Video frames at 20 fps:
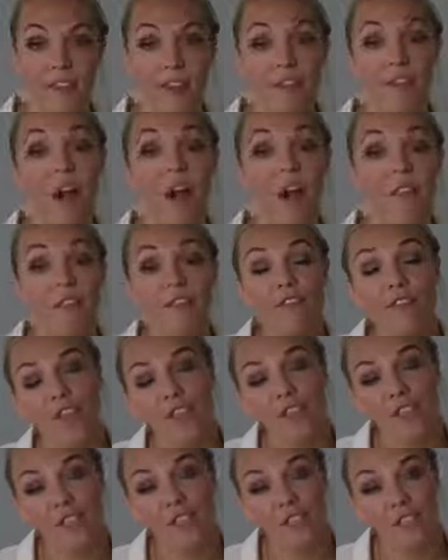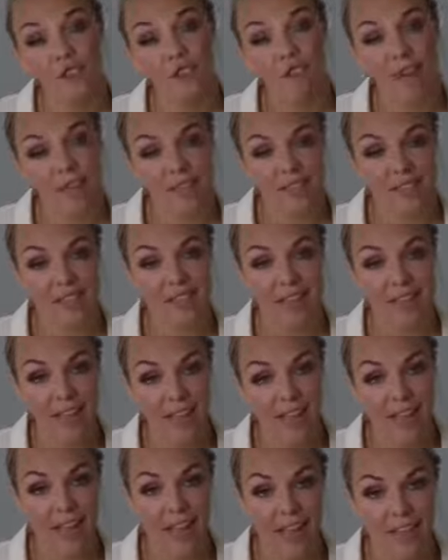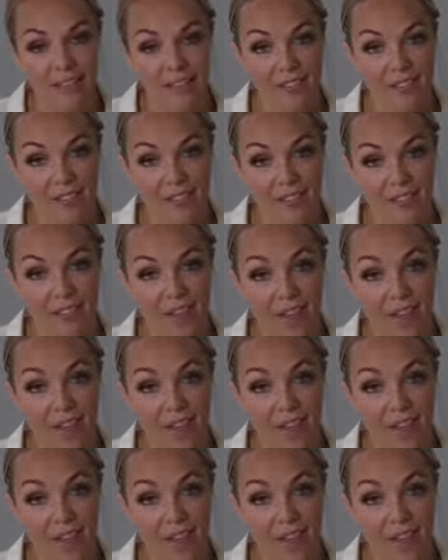There are other functions that Rex can carry out,